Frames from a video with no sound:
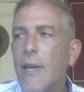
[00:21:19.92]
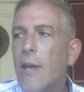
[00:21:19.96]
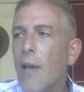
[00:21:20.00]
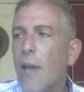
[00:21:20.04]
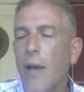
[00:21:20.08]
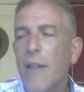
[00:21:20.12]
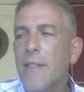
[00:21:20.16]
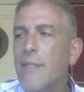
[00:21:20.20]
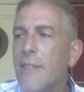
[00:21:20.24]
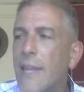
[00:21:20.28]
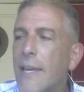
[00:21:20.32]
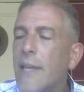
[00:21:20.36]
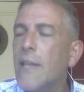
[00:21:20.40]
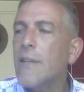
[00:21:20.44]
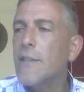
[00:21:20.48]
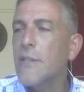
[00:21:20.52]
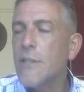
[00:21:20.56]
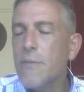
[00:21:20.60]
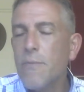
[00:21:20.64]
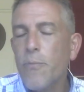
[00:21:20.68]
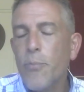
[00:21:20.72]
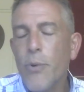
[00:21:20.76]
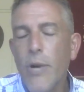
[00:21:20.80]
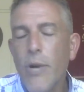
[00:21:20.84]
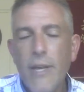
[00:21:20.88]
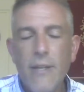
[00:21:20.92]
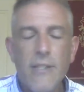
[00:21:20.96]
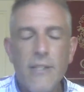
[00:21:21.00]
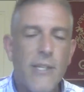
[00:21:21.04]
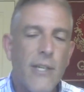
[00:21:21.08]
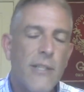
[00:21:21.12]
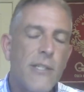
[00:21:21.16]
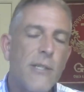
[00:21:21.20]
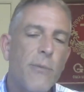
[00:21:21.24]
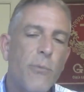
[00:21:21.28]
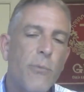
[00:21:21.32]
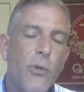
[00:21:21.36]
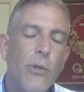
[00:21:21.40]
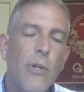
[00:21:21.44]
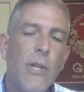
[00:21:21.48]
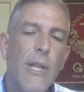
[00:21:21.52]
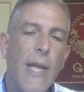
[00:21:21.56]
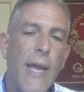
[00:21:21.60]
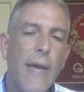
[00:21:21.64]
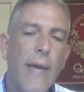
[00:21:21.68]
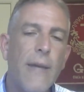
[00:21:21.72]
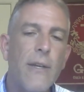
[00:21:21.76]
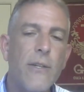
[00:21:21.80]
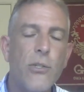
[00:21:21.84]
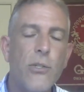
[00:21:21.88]
I think it's pretty accessible,
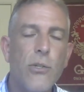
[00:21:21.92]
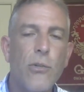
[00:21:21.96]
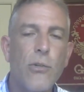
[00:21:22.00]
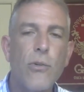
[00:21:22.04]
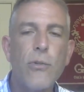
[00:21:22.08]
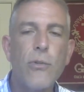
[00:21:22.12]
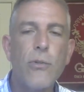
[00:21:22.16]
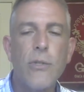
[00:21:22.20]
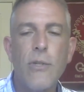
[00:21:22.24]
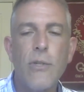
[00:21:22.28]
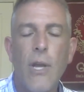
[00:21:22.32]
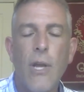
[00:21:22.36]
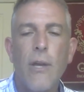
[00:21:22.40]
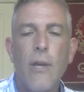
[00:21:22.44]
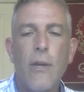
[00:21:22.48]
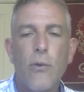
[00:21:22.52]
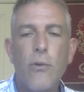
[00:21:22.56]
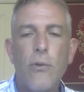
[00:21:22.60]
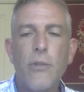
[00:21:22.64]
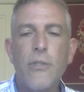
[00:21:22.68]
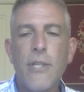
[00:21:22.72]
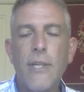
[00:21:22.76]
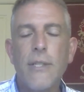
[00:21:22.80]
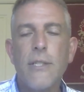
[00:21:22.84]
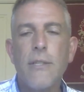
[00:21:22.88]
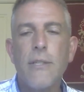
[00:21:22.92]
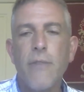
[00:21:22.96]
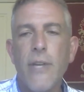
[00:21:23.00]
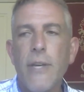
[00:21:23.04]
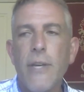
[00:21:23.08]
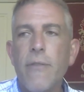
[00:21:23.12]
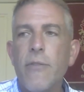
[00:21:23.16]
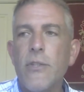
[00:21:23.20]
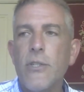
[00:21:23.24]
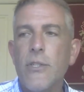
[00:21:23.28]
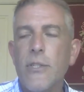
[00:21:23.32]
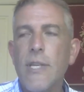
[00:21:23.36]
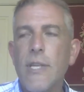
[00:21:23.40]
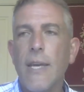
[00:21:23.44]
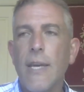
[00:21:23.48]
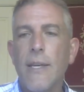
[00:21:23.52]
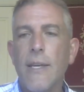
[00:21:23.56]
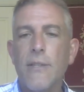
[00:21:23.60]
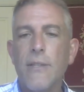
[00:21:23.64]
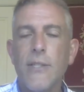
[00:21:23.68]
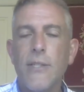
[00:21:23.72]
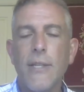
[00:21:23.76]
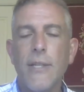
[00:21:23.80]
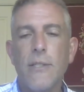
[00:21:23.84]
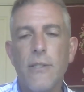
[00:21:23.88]
and it's a good sense of even just getting a
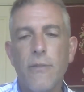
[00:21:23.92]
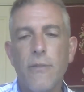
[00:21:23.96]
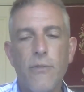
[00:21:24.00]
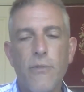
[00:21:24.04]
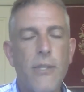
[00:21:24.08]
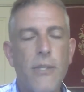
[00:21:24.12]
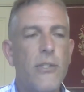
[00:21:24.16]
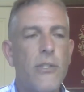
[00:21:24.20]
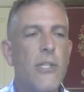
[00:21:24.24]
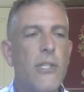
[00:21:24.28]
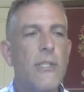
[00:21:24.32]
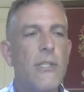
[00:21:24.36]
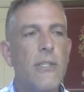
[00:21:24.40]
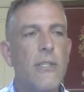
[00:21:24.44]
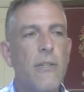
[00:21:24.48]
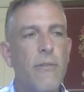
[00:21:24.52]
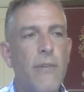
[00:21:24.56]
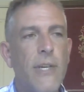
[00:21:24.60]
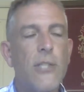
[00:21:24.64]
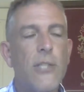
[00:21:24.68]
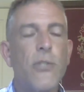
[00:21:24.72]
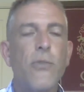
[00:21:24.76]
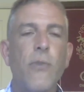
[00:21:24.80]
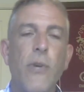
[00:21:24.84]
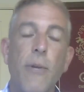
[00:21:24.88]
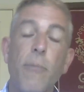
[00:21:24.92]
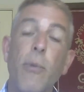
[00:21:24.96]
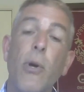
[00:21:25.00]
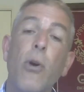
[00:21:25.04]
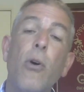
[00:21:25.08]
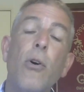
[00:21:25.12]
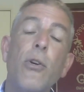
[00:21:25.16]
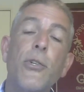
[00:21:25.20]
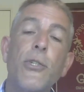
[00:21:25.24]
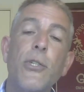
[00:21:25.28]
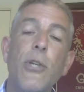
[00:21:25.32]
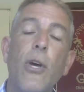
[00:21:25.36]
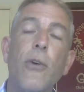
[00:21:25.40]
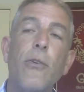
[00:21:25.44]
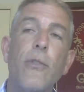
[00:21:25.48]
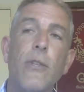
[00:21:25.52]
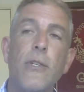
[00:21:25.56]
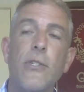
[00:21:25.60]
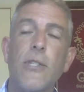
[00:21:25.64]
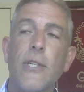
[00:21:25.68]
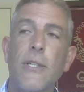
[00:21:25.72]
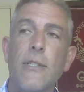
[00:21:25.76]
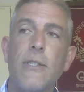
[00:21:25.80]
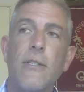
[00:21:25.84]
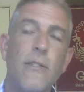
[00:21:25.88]
sense of the Jesus of history, but also the
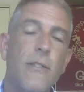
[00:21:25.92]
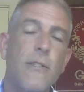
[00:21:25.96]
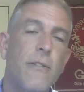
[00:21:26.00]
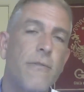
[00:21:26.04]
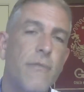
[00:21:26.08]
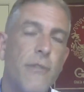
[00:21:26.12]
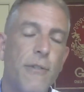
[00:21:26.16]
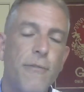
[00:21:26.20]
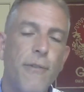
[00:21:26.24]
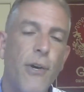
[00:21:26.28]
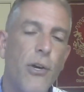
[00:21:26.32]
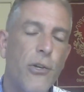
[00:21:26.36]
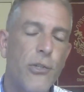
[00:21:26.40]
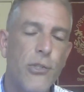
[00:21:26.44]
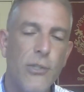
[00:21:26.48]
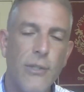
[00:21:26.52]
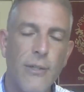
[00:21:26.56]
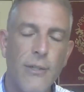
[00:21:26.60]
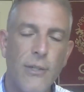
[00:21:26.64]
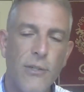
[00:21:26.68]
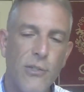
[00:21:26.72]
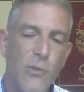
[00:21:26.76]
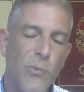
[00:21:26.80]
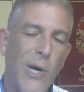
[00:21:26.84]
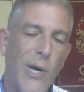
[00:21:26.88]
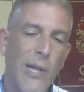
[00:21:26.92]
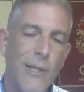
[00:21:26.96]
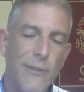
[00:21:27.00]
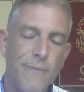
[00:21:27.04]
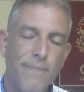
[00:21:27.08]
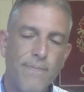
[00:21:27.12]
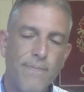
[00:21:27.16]
Jesus of devotion as well.